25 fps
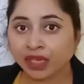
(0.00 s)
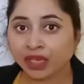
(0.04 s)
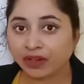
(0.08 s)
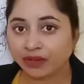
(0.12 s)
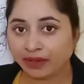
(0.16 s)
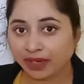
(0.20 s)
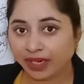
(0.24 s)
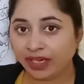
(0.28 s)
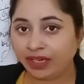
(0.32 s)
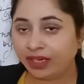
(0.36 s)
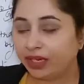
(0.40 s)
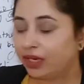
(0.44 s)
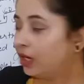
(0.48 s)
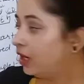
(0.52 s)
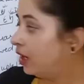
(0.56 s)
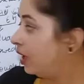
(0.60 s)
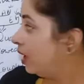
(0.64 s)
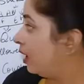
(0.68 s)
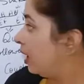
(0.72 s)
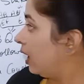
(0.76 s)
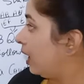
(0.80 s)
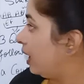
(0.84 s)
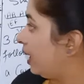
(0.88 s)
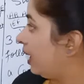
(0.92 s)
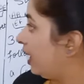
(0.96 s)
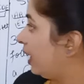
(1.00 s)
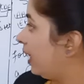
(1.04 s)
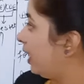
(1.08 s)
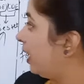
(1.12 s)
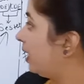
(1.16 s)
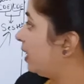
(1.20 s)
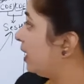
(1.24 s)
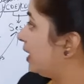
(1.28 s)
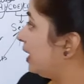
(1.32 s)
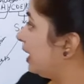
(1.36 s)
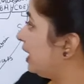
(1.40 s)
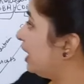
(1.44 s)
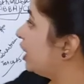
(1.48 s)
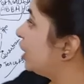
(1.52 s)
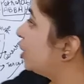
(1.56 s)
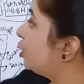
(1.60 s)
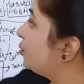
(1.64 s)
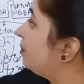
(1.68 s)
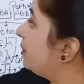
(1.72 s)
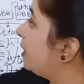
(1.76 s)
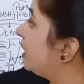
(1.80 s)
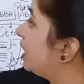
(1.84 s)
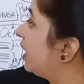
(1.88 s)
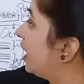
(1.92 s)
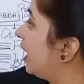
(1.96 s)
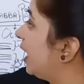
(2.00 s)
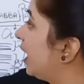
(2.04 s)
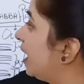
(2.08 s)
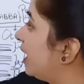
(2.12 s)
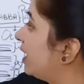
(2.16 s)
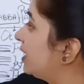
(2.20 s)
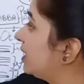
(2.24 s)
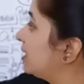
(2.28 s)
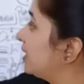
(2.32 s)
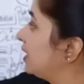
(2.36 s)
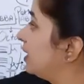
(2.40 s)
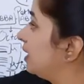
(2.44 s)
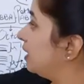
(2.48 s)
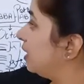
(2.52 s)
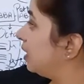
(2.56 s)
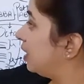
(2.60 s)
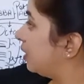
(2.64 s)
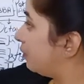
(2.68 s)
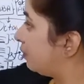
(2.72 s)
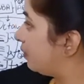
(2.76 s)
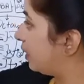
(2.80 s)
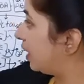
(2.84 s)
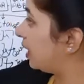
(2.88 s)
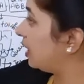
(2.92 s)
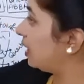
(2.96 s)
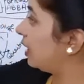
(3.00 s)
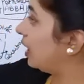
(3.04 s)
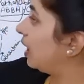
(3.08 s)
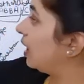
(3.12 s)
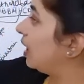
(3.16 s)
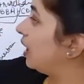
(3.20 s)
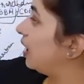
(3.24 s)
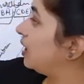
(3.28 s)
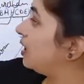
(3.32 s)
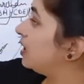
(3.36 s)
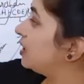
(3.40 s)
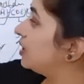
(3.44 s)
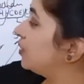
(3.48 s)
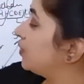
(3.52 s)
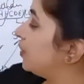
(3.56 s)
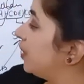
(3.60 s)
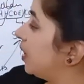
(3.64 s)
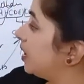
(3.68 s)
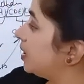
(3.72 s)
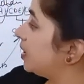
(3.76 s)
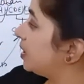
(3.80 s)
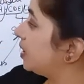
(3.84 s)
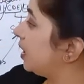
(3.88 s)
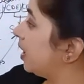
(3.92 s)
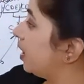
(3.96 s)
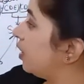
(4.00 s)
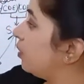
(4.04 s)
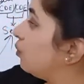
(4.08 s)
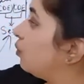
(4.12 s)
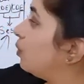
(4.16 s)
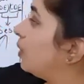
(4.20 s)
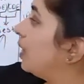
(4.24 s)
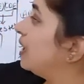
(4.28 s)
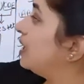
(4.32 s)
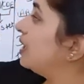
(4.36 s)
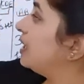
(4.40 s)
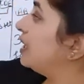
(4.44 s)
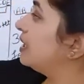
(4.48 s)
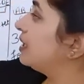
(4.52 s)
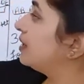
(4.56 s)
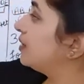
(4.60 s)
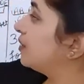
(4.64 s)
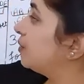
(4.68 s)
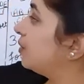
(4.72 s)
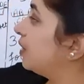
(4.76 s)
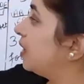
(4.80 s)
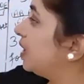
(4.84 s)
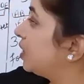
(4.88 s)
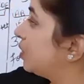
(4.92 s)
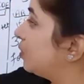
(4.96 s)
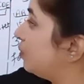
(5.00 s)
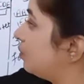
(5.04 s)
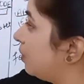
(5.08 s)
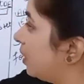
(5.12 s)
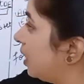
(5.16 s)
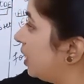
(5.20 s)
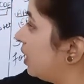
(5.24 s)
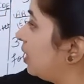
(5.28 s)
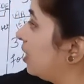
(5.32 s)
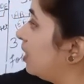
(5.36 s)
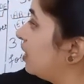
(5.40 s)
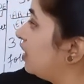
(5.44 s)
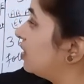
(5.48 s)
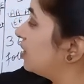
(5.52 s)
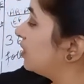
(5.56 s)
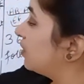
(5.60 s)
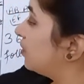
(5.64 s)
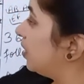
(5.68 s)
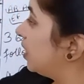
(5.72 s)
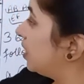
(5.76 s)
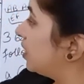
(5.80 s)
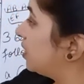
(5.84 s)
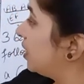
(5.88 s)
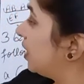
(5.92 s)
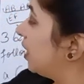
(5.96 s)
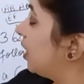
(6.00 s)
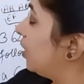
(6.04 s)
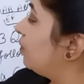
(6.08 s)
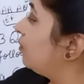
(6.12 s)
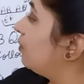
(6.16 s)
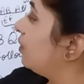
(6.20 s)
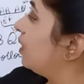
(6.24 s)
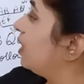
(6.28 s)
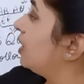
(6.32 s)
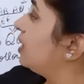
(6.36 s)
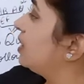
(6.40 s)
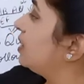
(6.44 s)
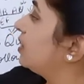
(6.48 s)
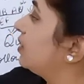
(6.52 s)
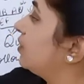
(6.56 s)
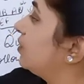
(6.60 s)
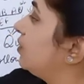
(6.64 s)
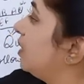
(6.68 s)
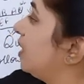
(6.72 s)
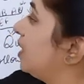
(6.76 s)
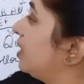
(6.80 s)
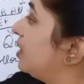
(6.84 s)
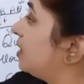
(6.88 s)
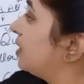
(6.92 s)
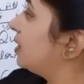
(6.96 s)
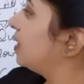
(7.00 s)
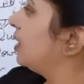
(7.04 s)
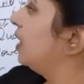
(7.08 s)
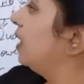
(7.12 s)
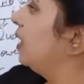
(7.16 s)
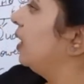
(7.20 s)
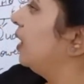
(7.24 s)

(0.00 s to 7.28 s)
right? And each beat has one unstressed and one stressed, one unstressed and one stressed,